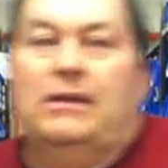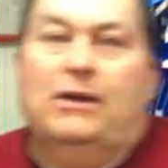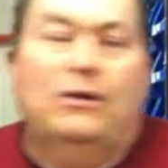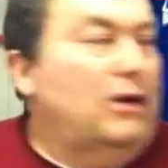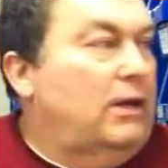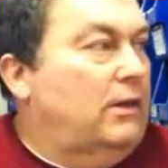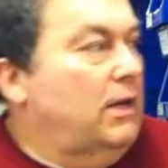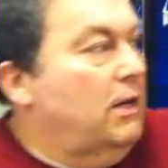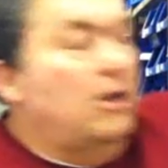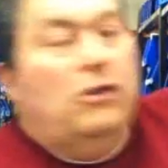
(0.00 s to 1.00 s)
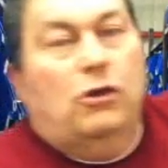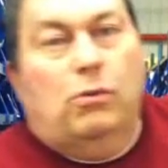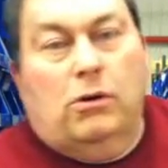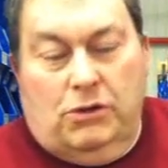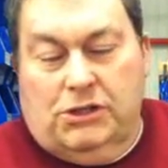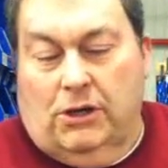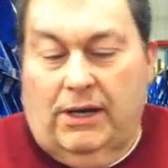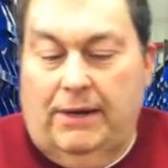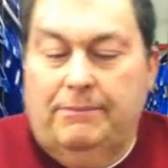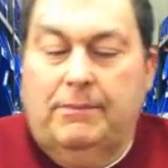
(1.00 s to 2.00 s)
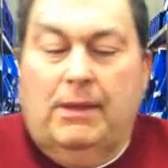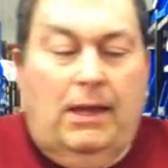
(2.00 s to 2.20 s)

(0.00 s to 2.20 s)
I think they call it, the, the wall socket.